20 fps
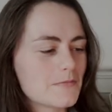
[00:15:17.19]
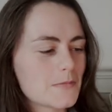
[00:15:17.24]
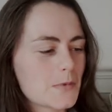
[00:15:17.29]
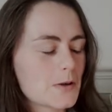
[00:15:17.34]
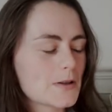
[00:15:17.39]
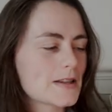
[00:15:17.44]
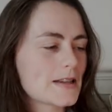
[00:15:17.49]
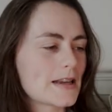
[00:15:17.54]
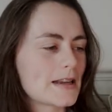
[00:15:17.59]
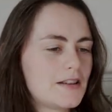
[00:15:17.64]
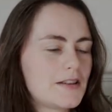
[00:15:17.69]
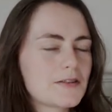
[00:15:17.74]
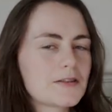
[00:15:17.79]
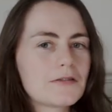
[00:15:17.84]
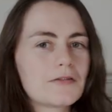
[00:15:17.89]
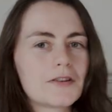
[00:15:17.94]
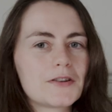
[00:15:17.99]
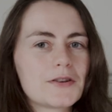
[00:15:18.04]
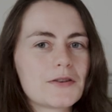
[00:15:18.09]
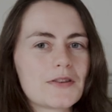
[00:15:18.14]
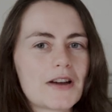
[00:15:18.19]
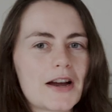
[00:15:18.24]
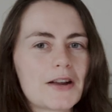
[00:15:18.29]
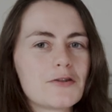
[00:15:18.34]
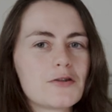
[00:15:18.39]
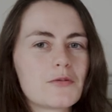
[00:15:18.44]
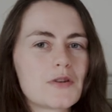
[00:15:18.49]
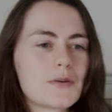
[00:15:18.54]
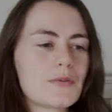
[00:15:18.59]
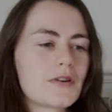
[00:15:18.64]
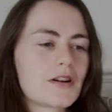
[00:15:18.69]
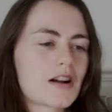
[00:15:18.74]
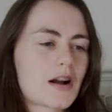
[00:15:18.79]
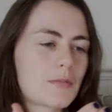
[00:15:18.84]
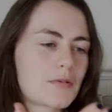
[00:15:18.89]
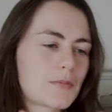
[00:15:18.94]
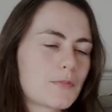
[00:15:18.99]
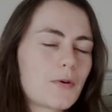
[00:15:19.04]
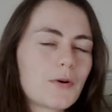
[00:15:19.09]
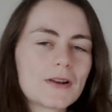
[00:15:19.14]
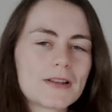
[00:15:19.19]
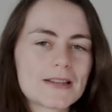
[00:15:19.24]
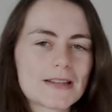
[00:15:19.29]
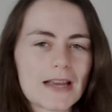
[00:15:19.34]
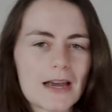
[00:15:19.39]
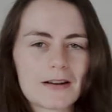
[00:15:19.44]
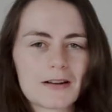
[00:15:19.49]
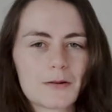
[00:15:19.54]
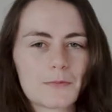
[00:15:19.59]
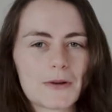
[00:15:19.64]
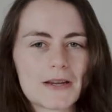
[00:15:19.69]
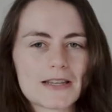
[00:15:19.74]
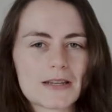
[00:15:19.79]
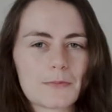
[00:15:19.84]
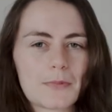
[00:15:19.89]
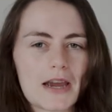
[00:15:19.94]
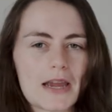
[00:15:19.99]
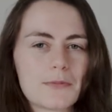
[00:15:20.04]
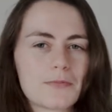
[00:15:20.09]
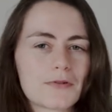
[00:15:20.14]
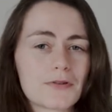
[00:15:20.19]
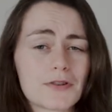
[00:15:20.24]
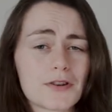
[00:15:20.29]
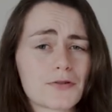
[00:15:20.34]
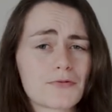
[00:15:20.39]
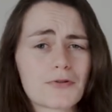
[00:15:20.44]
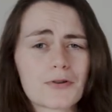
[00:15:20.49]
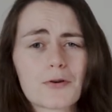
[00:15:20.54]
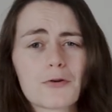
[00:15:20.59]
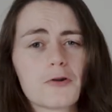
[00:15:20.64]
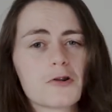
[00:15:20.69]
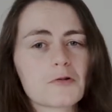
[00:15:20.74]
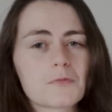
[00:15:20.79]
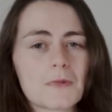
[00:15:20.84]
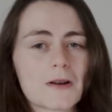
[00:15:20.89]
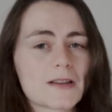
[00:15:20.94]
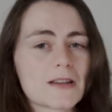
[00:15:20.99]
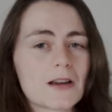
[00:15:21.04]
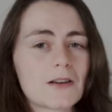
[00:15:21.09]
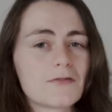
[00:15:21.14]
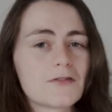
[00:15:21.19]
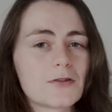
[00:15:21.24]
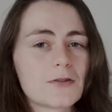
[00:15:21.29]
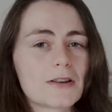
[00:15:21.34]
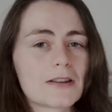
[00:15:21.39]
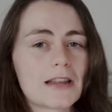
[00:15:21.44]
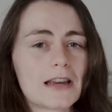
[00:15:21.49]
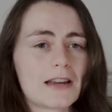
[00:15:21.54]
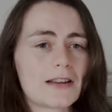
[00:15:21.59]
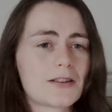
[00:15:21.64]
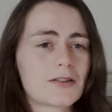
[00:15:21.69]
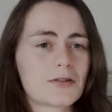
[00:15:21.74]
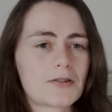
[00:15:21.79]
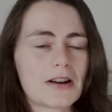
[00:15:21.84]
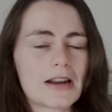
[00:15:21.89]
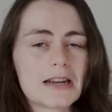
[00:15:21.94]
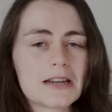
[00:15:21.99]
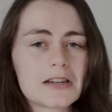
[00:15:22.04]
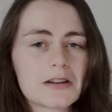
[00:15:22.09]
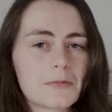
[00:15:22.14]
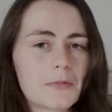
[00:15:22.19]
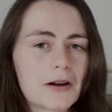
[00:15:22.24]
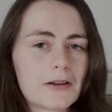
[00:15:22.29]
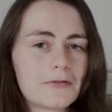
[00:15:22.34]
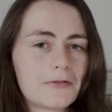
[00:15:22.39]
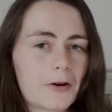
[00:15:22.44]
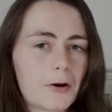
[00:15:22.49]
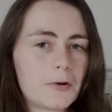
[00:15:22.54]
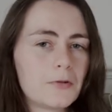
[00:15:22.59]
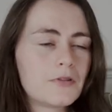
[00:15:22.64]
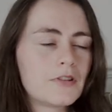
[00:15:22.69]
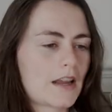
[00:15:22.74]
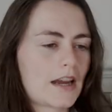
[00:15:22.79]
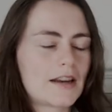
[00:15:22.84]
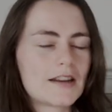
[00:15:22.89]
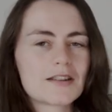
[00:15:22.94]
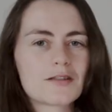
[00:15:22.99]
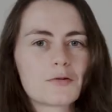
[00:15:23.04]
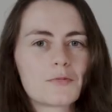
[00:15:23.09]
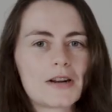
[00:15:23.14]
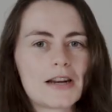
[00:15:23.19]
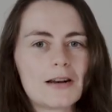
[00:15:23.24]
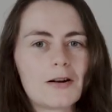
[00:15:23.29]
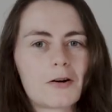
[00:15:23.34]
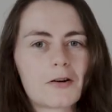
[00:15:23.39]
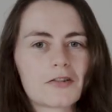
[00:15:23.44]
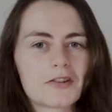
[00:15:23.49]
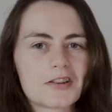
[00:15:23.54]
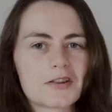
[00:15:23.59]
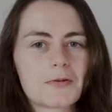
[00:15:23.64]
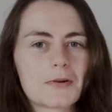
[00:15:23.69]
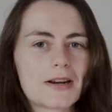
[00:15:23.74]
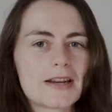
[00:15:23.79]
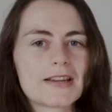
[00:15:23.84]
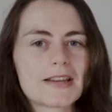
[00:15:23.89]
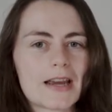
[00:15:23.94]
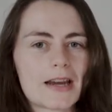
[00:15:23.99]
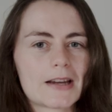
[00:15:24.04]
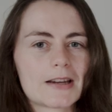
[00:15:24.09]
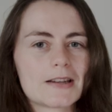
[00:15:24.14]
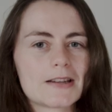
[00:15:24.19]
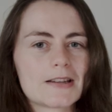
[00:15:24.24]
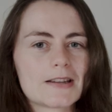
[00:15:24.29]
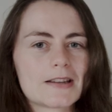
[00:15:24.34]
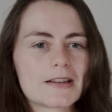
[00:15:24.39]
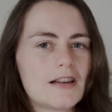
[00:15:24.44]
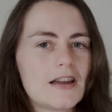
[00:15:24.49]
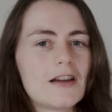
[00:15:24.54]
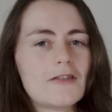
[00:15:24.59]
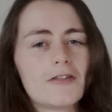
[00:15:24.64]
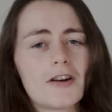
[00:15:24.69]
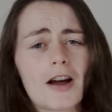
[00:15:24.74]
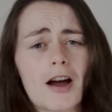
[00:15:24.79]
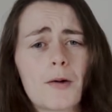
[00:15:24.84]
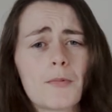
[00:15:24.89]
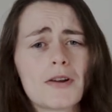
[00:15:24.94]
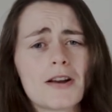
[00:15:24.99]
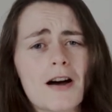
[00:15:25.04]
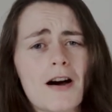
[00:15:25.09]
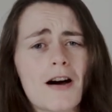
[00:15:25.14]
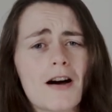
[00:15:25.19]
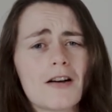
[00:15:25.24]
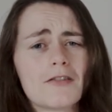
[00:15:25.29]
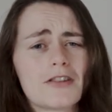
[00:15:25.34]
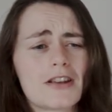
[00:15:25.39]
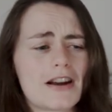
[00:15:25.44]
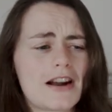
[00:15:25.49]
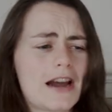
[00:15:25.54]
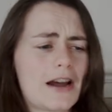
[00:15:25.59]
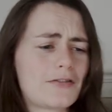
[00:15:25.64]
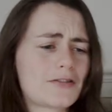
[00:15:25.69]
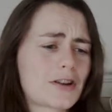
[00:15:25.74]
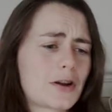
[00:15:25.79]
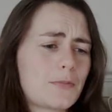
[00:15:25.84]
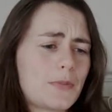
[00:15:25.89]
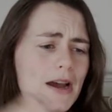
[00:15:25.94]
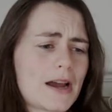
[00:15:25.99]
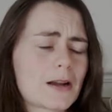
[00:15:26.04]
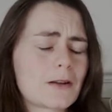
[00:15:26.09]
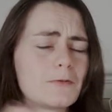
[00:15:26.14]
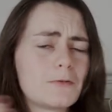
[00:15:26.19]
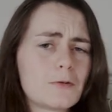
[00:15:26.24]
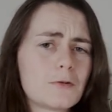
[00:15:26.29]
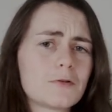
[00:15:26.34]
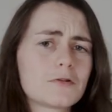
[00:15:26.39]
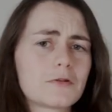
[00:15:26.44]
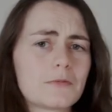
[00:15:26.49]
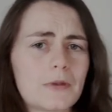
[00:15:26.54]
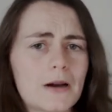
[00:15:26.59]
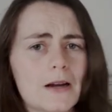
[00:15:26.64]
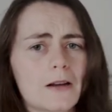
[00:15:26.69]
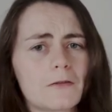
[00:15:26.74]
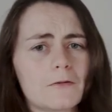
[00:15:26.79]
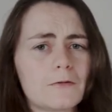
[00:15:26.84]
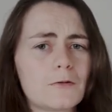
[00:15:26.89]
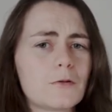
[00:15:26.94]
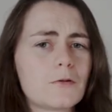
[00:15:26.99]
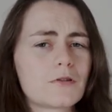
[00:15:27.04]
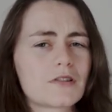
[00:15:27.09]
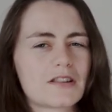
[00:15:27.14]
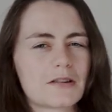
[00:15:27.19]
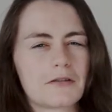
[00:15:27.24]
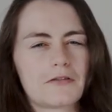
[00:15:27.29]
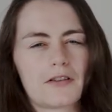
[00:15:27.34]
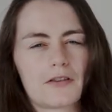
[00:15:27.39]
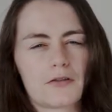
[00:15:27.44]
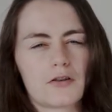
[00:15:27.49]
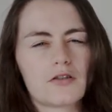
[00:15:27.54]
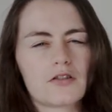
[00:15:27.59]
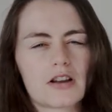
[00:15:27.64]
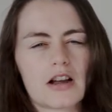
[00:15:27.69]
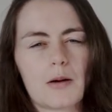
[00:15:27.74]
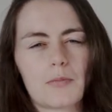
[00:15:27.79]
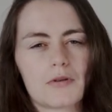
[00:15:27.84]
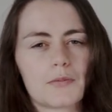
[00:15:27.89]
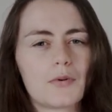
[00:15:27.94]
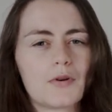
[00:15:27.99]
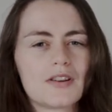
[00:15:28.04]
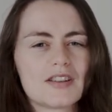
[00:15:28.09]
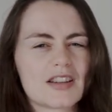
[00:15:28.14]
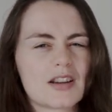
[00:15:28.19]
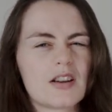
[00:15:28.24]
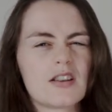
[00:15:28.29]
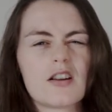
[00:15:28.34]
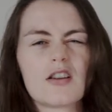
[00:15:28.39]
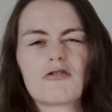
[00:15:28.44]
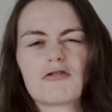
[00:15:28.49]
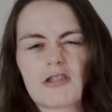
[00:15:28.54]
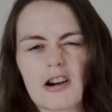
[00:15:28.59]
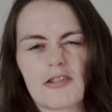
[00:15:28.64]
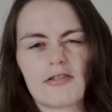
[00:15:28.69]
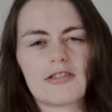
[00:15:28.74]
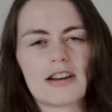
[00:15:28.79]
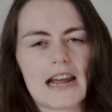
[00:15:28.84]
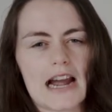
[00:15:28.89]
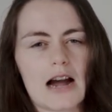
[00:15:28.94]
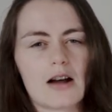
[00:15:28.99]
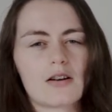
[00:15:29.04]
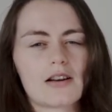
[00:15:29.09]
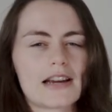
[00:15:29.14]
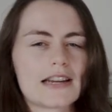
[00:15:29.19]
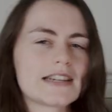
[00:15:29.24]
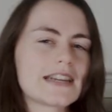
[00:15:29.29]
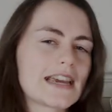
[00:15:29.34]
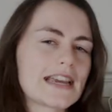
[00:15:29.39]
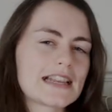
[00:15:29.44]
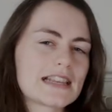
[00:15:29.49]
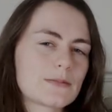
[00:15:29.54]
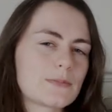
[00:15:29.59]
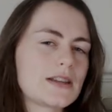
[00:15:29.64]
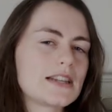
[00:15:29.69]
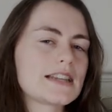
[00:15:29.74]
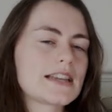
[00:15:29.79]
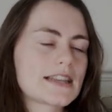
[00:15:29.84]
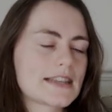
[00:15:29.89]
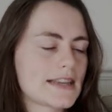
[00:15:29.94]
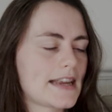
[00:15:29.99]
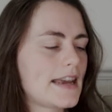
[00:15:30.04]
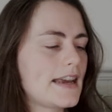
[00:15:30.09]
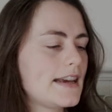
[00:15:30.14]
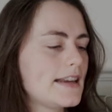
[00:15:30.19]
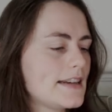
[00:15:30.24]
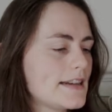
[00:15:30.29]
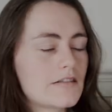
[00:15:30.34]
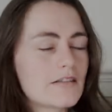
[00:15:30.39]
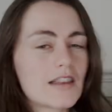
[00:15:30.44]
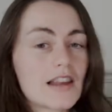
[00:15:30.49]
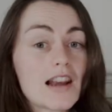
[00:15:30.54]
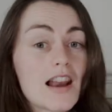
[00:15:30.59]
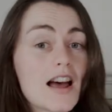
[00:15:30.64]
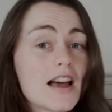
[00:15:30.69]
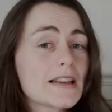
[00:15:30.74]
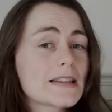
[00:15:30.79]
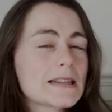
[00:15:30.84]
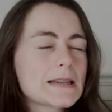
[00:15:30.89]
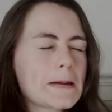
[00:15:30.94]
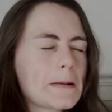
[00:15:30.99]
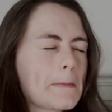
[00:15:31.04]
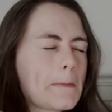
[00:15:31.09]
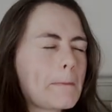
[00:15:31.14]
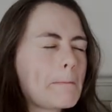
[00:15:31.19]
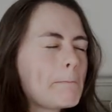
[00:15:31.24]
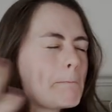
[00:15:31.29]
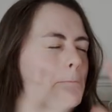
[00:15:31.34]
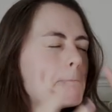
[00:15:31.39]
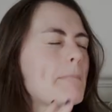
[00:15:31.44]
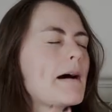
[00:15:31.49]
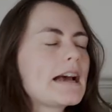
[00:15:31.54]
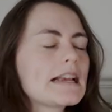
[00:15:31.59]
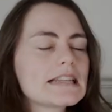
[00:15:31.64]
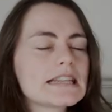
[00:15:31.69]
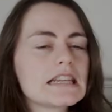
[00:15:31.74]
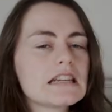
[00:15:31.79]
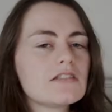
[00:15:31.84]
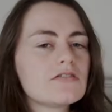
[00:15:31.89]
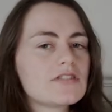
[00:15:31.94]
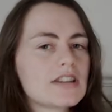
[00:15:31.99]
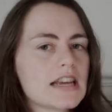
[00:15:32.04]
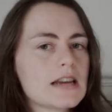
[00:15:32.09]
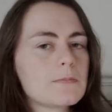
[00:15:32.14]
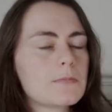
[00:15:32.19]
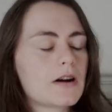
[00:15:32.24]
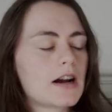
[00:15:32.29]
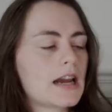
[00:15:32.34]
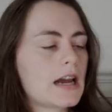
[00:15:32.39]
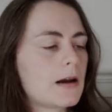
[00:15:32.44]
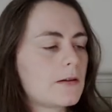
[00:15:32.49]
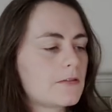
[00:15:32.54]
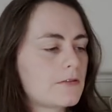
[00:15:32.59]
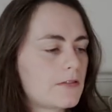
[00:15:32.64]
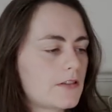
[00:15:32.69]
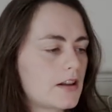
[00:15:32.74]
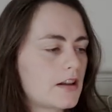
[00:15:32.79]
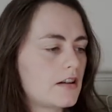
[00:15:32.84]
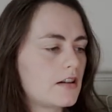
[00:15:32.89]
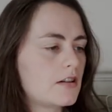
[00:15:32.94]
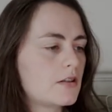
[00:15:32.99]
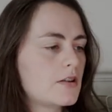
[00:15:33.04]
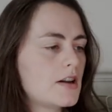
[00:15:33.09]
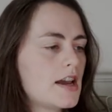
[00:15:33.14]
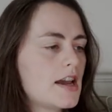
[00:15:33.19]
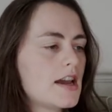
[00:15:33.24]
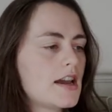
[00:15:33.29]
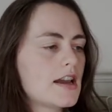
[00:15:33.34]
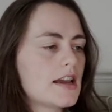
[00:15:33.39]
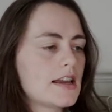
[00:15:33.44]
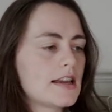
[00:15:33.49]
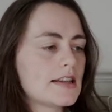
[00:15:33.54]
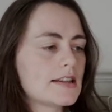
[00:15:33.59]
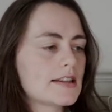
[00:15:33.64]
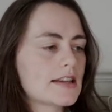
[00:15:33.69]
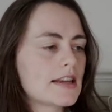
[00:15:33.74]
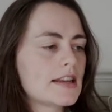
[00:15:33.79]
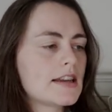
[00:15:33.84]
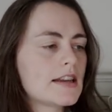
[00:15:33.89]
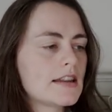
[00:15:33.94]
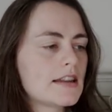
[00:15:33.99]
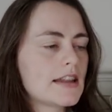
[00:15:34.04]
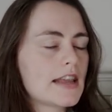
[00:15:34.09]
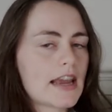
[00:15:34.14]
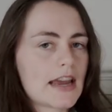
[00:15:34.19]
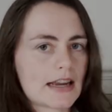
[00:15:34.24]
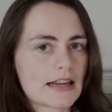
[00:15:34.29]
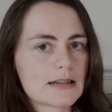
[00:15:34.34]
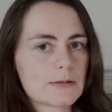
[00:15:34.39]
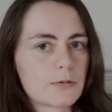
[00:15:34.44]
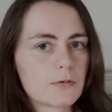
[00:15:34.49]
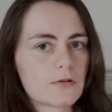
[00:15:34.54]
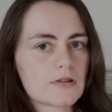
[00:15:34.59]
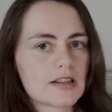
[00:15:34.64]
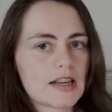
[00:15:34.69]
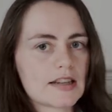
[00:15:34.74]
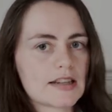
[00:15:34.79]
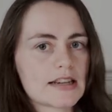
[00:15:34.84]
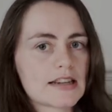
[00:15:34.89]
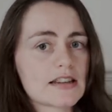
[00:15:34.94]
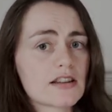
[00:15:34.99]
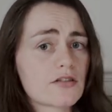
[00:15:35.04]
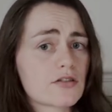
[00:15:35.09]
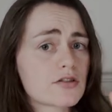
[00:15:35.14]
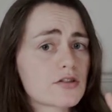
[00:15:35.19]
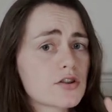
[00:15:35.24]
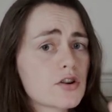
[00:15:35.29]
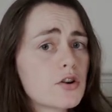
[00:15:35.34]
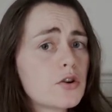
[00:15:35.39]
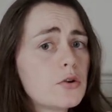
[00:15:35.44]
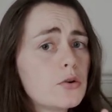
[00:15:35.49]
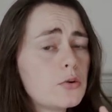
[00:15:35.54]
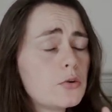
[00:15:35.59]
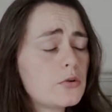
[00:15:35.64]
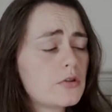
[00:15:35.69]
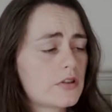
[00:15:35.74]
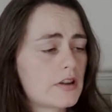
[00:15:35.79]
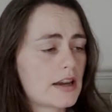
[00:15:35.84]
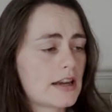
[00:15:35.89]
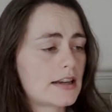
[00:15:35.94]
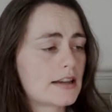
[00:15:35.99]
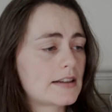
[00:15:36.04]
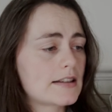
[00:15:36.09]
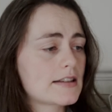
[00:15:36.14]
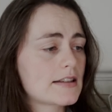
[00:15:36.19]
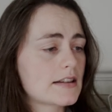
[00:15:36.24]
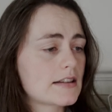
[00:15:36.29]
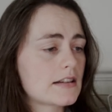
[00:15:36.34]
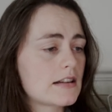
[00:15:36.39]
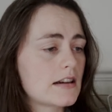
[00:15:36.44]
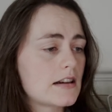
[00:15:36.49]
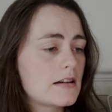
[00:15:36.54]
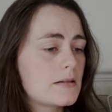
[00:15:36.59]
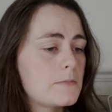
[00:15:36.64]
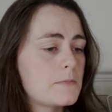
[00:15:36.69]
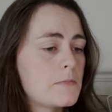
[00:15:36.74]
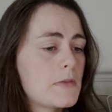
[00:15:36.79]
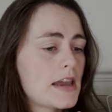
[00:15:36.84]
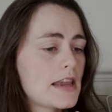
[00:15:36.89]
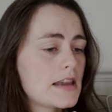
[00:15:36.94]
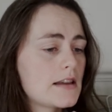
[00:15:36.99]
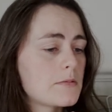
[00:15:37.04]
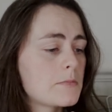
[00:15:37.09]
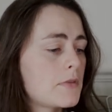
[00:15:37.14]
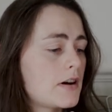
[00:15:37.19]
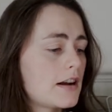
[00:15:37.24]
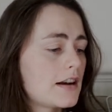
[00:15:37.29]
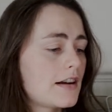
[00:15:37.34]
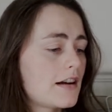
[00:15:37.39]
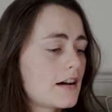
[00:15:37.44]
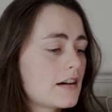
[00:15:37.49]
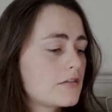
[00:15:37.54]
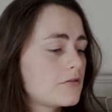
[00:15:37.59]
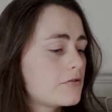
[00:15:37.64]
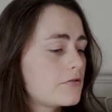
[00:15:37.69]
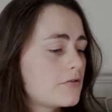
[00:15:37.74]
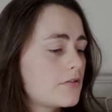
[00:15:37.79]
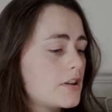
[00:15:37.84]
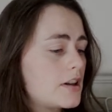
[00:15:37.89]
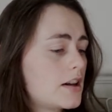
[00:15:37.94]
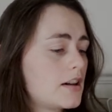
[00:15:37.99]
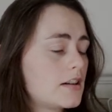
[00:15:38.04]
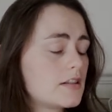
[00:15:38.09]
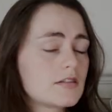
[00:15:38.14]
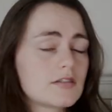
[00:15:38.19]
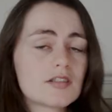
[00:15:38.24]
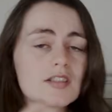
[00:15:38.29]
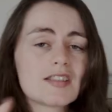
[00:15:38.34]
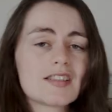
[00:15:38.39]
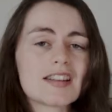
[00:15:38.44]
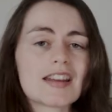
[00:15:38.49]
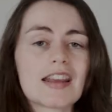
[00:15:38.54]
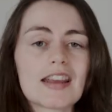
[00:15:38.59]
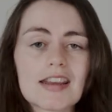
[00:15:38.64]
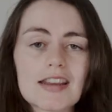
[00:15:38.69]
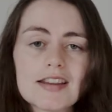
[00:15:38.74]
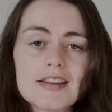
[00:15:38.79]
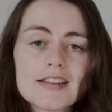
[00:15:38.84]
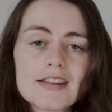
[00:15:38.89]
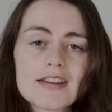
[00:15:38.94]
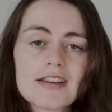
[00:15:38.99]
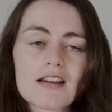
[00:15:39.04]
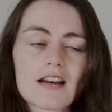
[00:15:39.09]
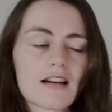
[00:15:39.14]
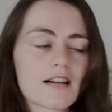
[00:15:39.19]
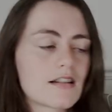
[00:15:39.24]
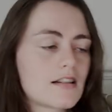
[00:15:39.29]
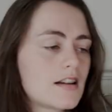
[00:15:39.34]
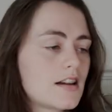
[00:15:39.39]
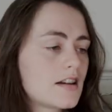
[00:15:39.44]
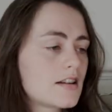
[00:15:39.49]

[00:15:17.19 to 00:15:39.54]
We'll see. So if I do that, I normally put a couple of points down on a piece of paper and just record myself doing that straight into my phone. And it's normally longer than 20 seconds. If I and ah, then I have to go back and forth and back and forth. So if I've got the couple of points, I know roughly how long it takes me to say it. The last massive tip I have for you is in the export settings. There are 2 things that make my life just easier.